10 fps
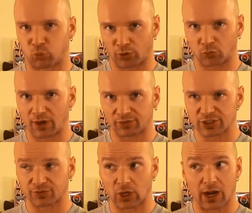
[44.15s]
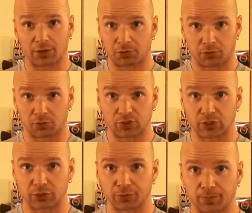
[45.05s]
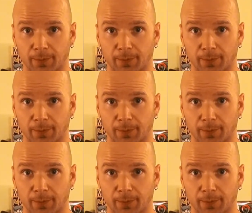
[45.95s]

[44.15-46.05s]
point of reference for either of those two.